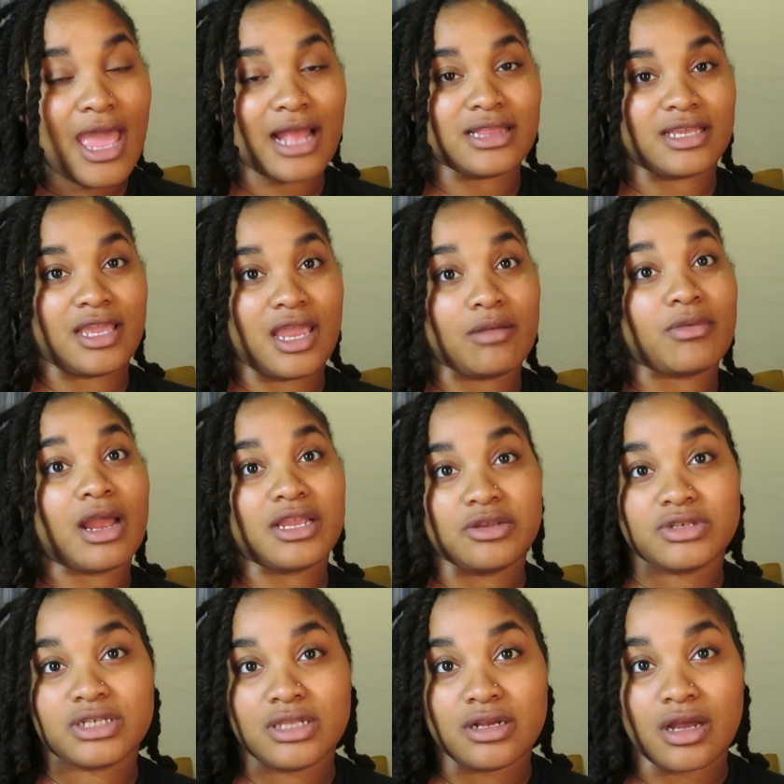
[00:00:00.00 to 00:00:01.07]
at the camera. I
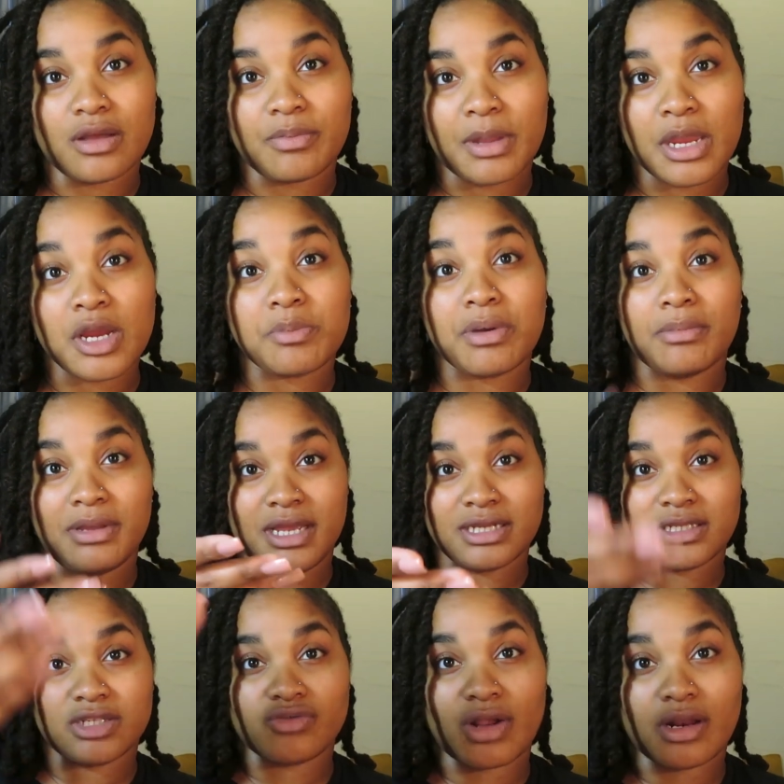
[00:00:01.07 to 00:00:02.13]
usually look up here, but
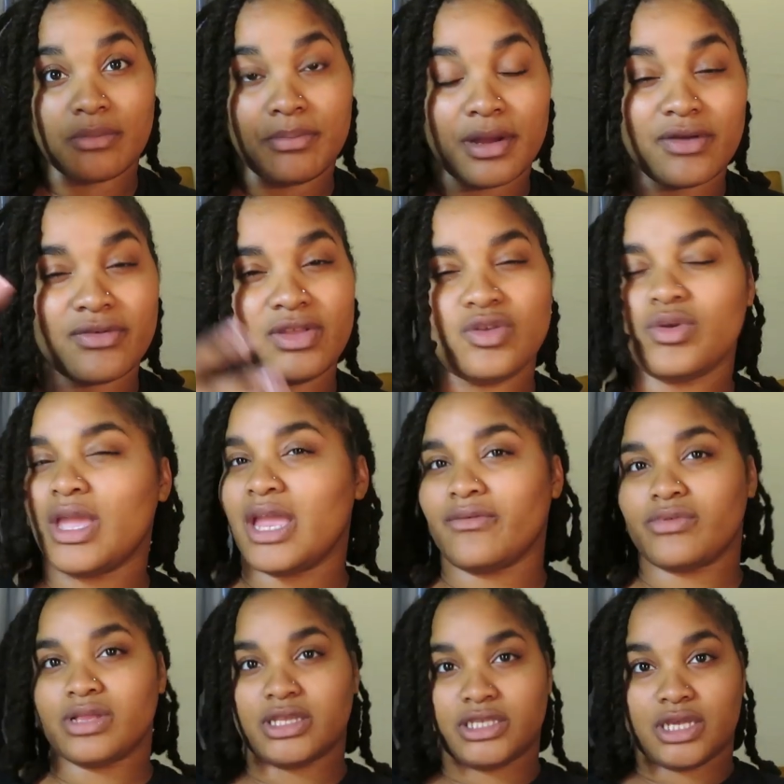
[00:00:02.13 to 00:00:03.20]
because it's right above it, you
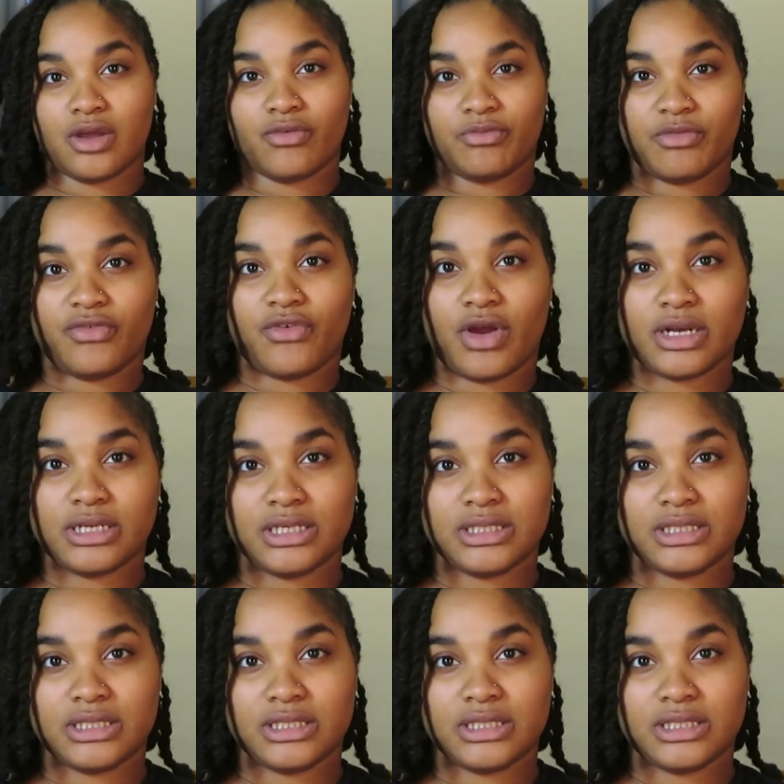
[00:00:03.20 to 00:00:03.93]
can't really tell from a far